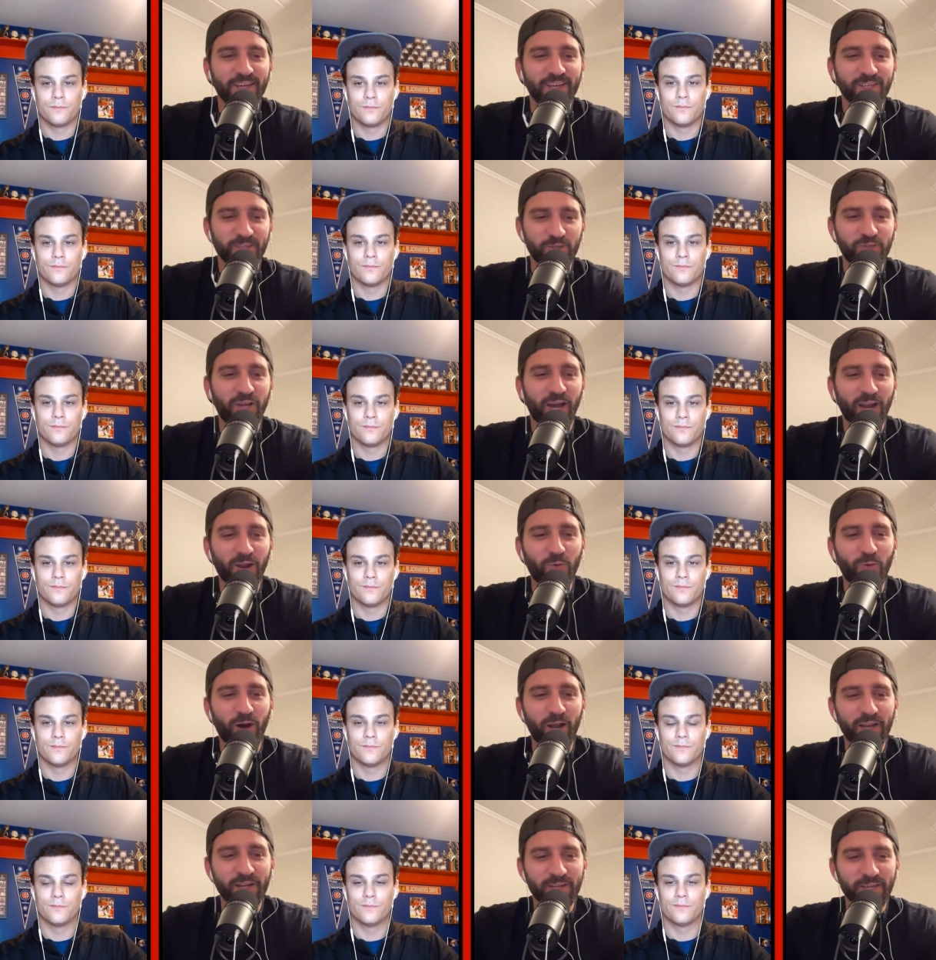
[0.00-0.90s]
Speaker 1: you kind
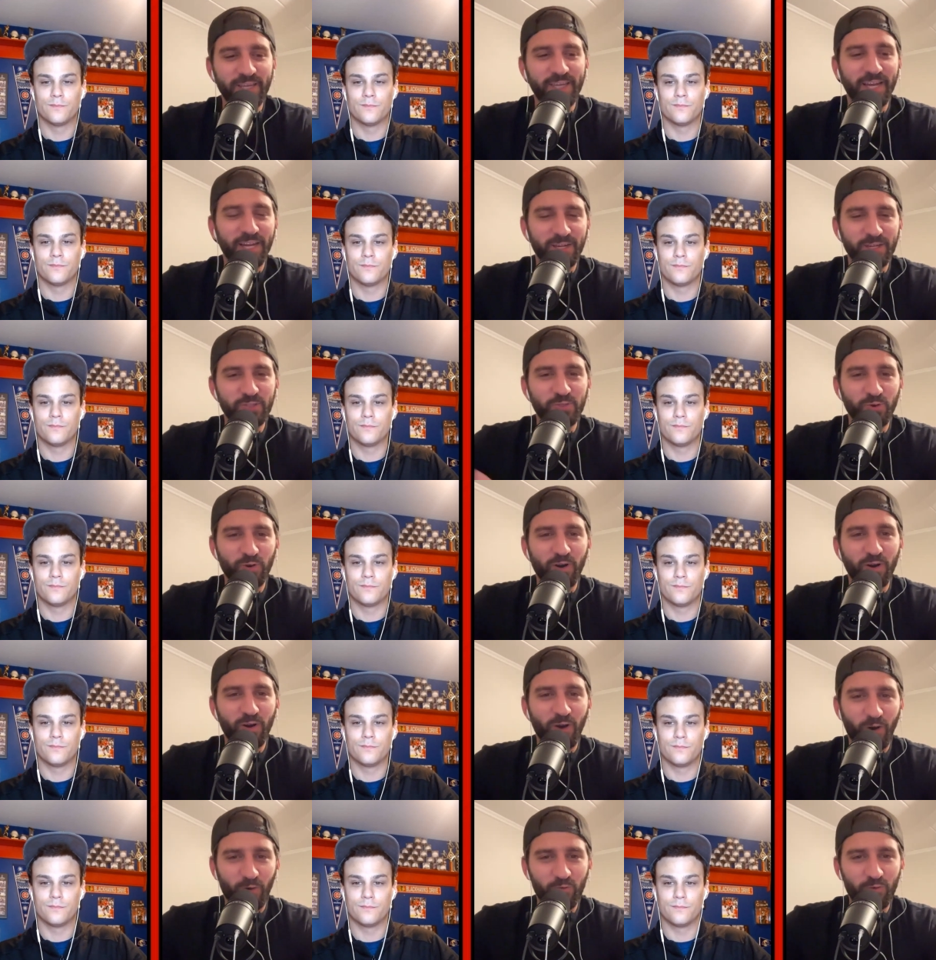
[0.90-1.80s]
of wanted to get into
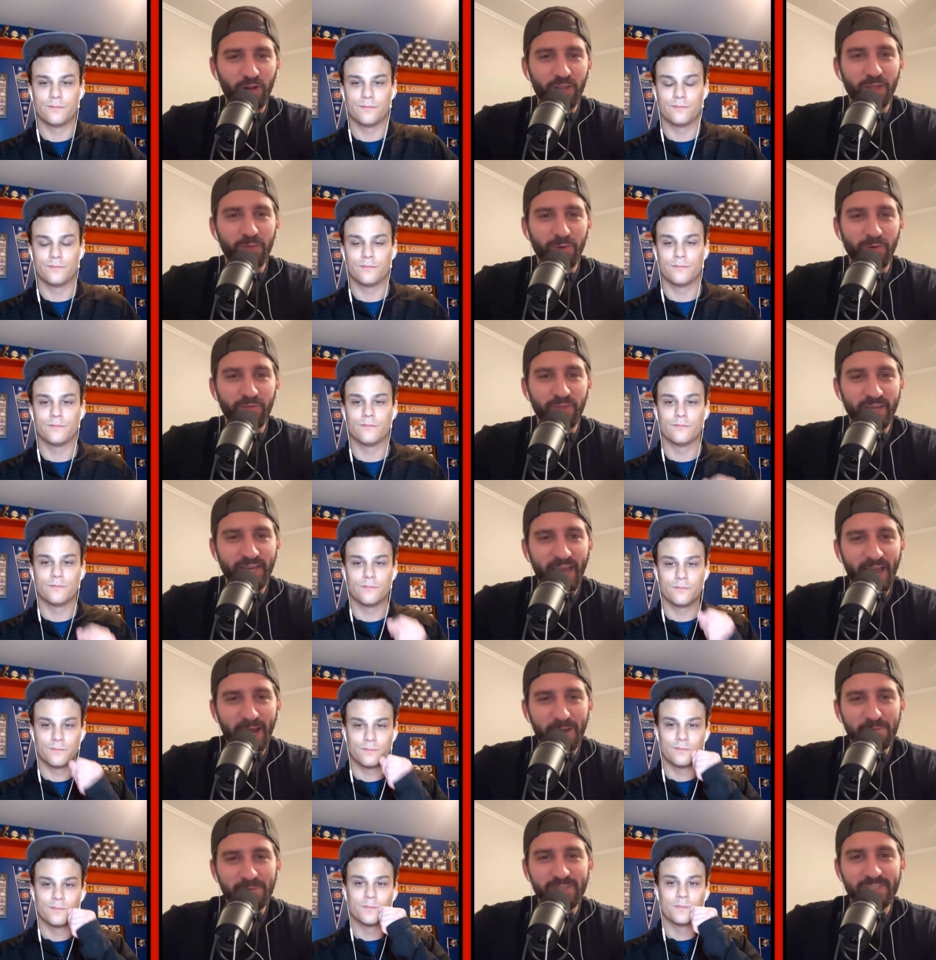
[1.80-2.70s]
a, a rhythm of the
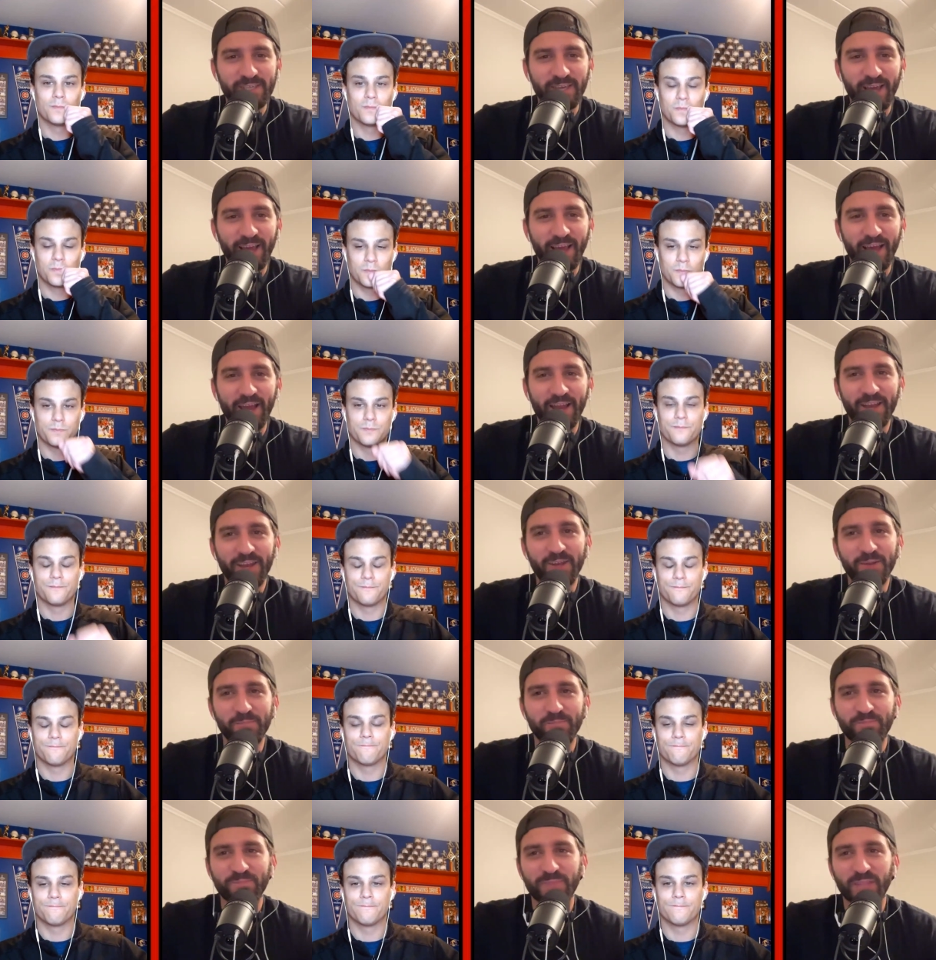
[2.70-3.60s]
games, and